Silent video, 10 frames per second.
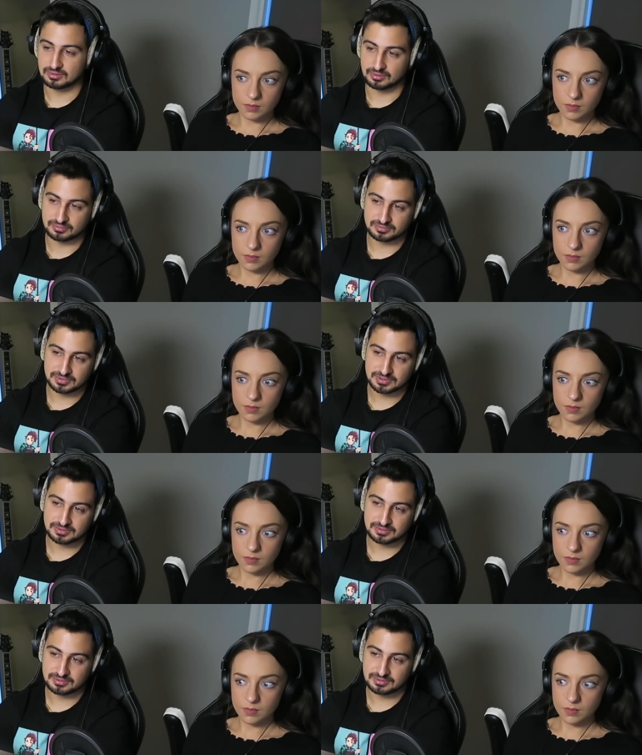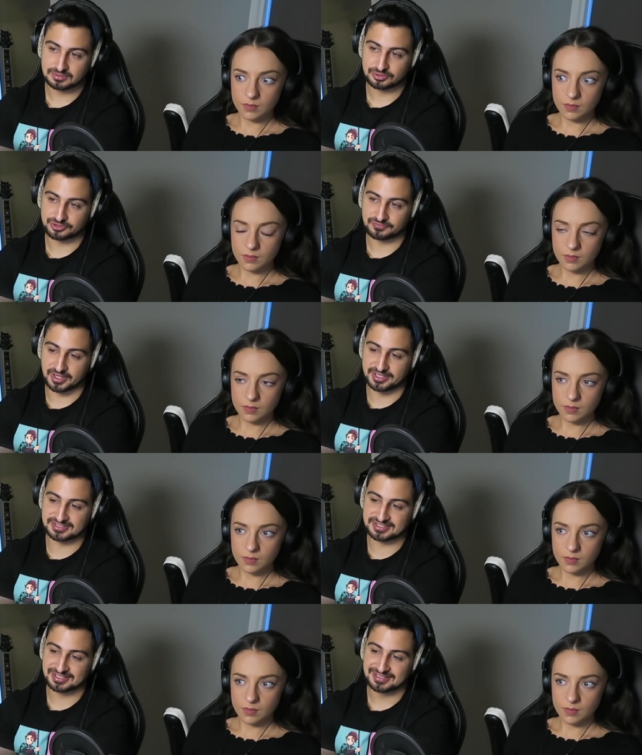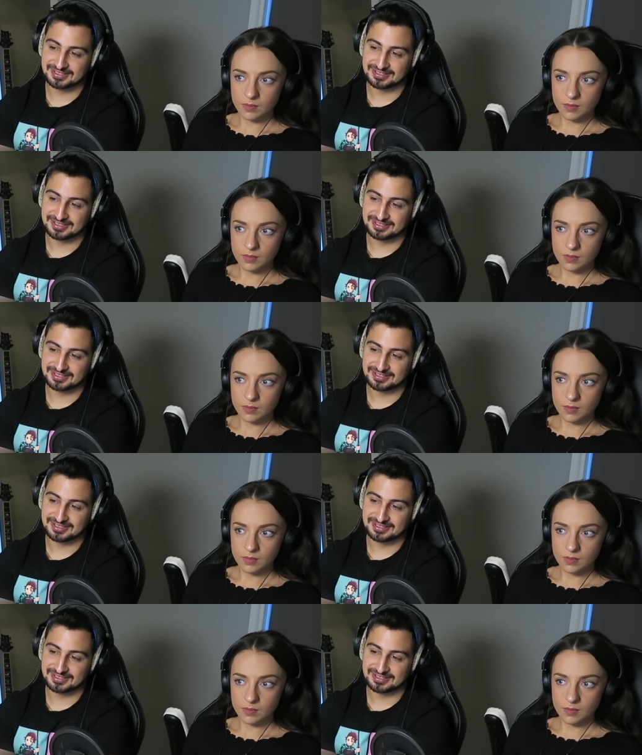Speaker 1: Oh, look at his face.